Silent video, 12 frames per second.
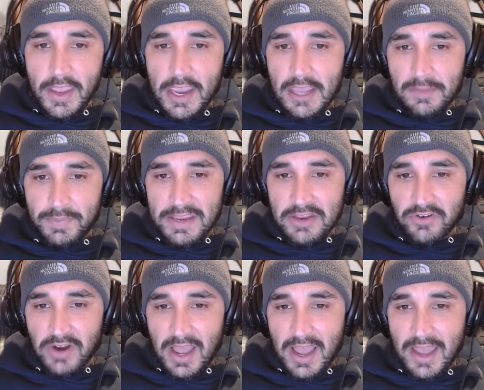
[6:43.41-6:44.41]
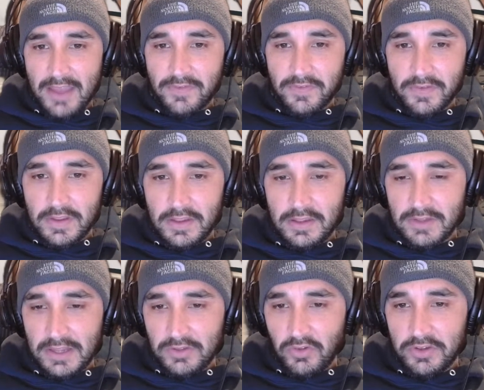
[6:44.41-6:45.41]
and the P drive is
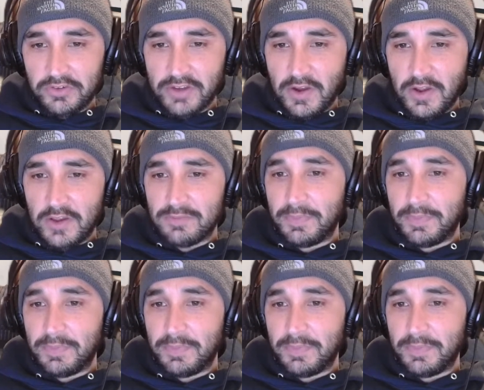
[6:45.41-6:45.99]
not the only choice,